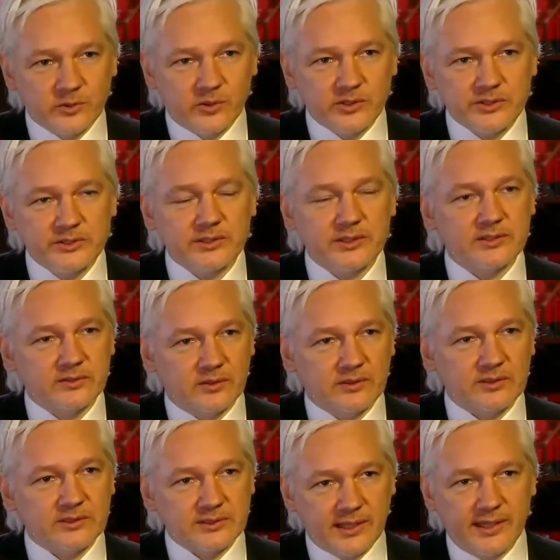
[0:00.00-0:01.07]
source is
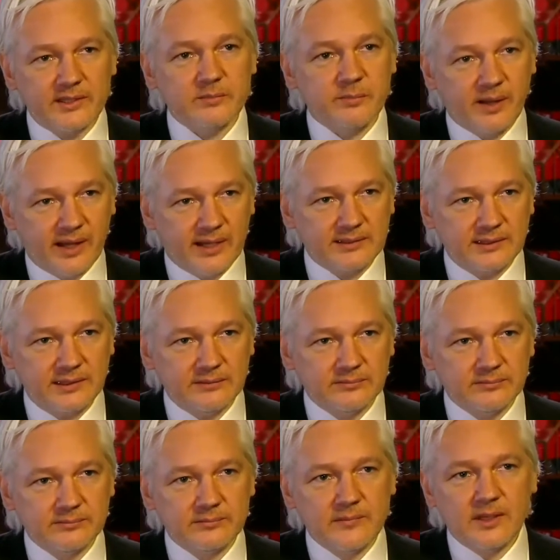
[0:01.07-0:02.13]
not a state party.
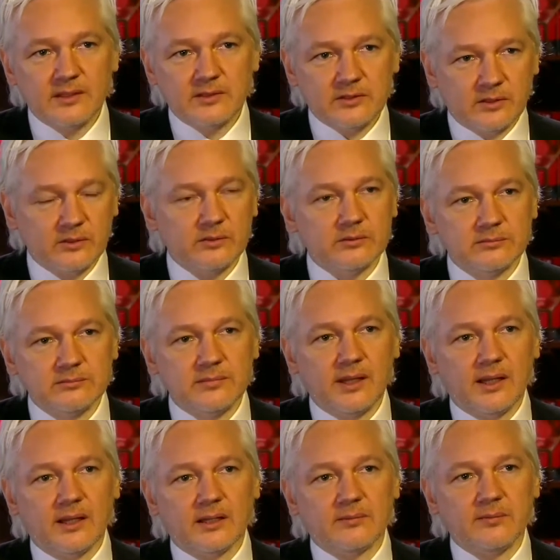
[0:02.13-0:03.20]
So
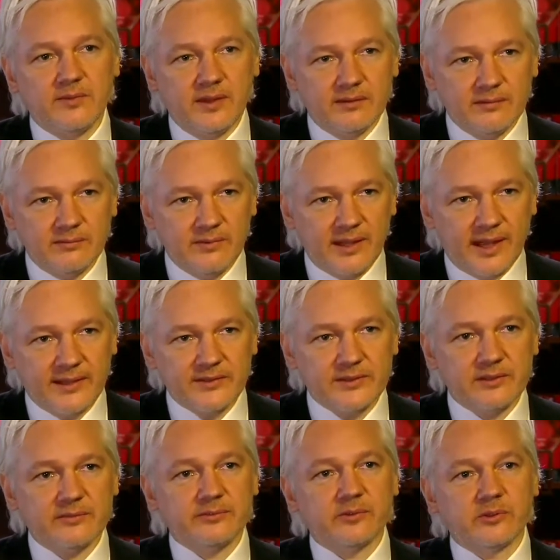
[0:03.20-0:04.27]
the
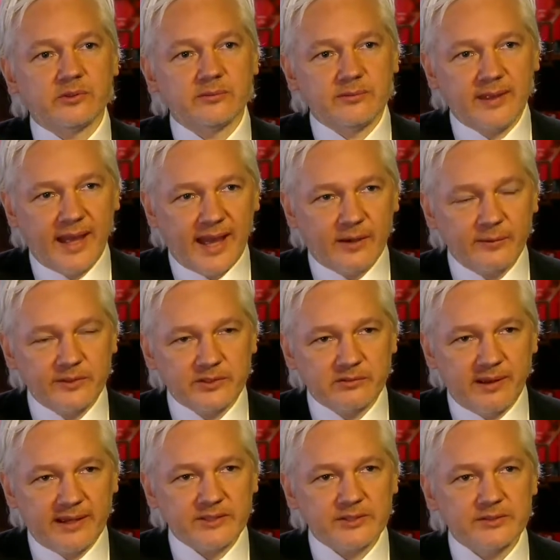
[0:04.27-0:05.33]
answer for our
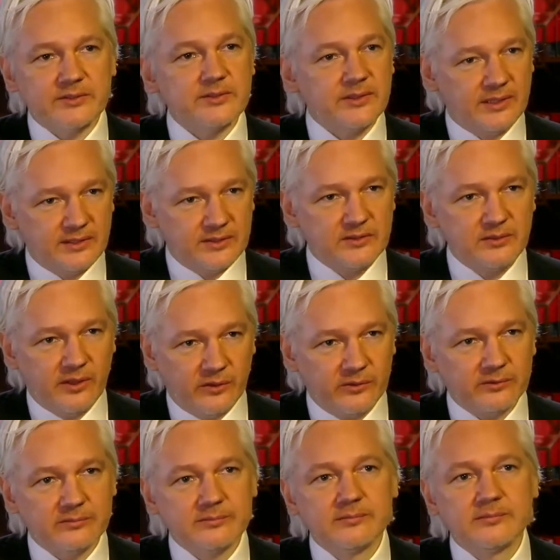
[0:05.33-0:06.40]
interactions is no.